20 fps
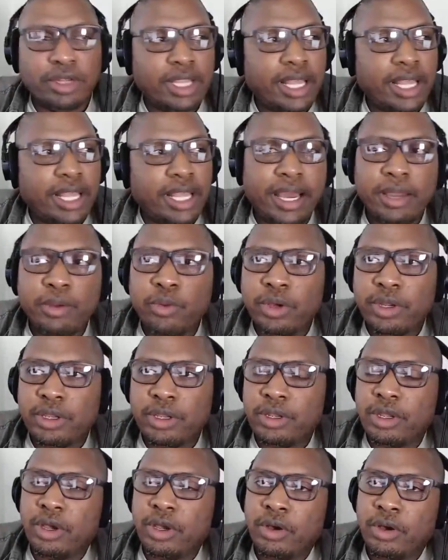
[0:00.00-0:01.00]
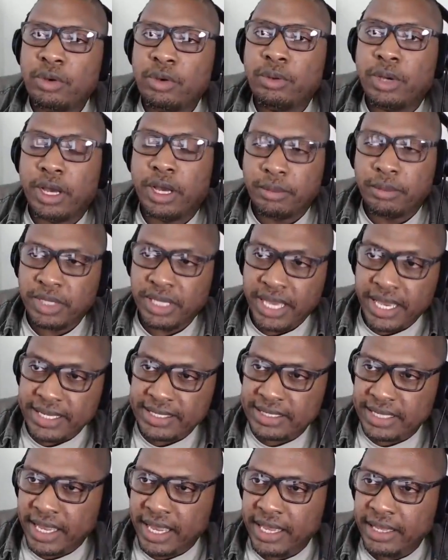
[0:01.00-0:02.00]
Like, I want to know, um,
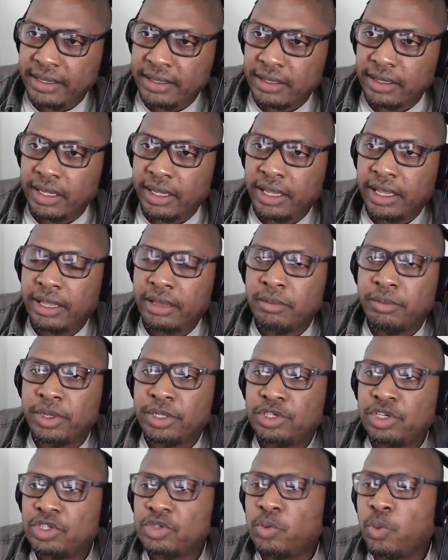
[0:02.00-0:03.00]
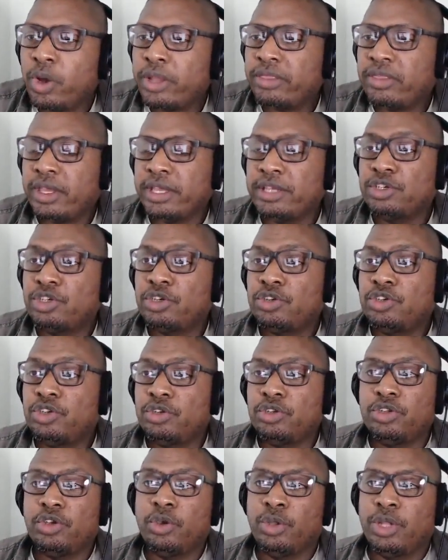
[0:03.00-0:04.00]
yes, handling, but just what things should you
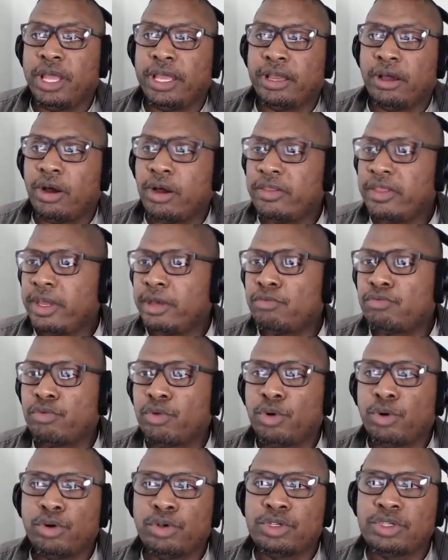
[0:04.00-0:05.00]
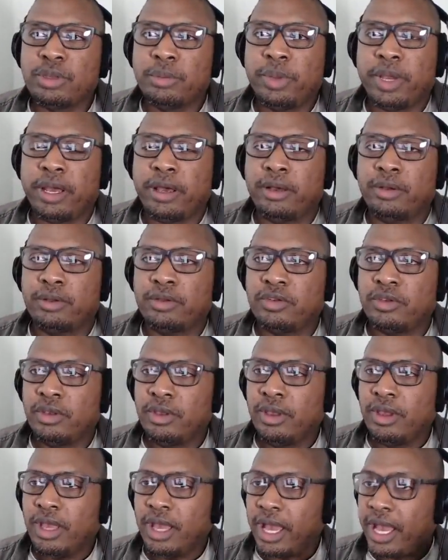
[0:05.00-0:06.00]
do? Like, are there rules about
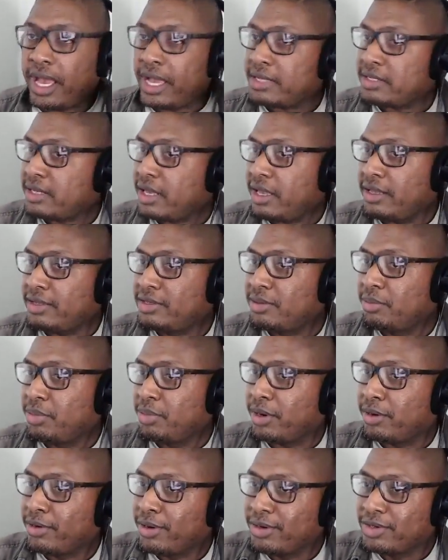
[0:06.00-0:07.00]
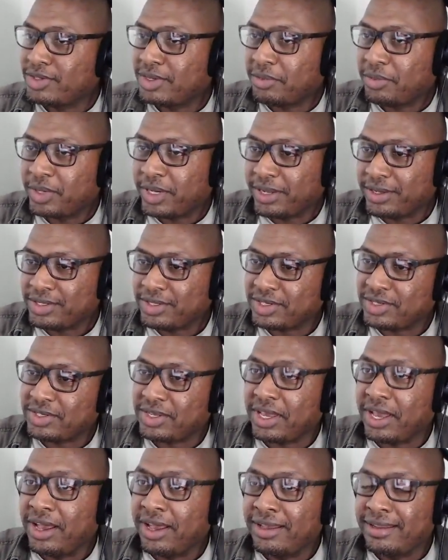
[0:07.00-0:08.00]
asking to borrow someone else's
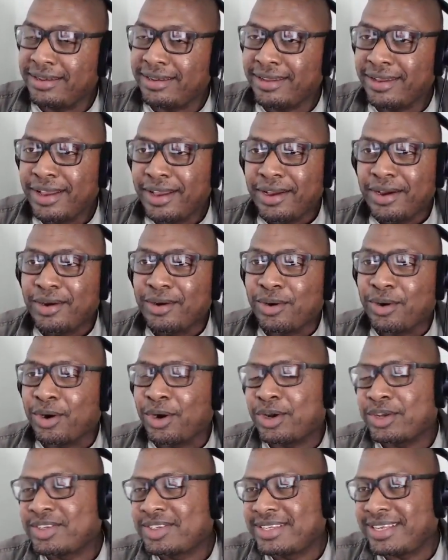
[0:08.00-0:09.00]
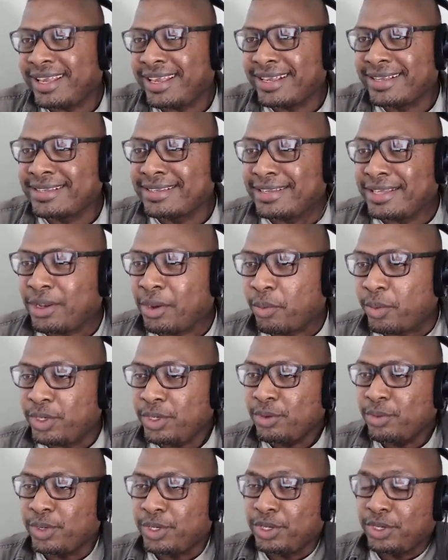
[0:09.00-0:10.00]
gun or seeing, yeah. you know, when
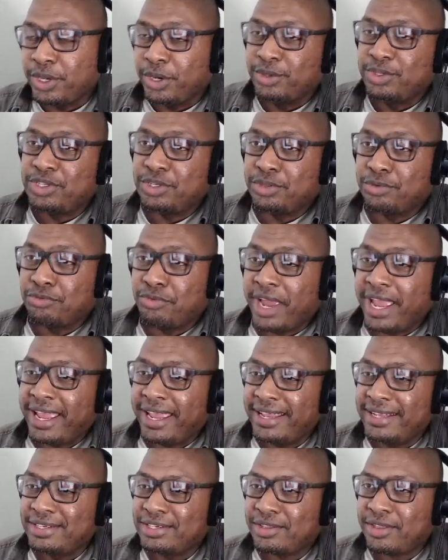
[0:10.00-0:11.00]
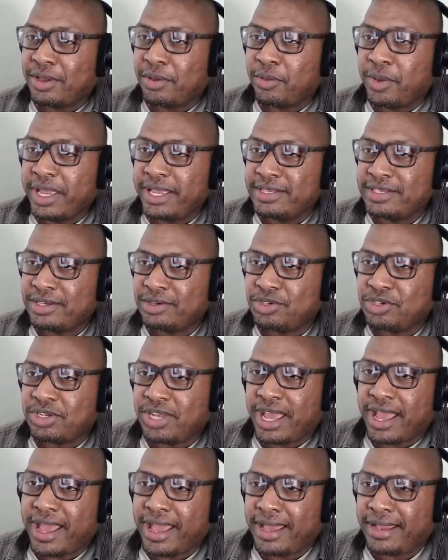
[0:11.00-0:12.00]
you when you go to the range, are there ways you should
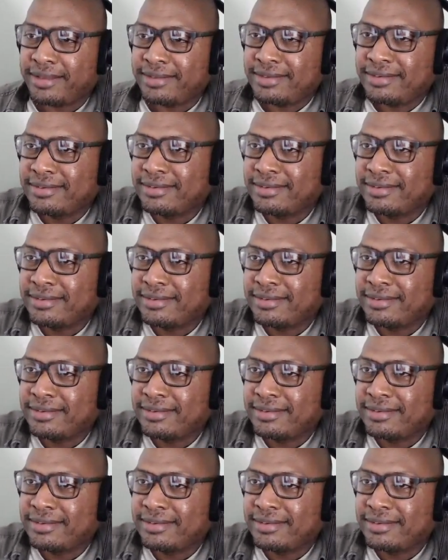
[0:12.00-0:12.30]
act?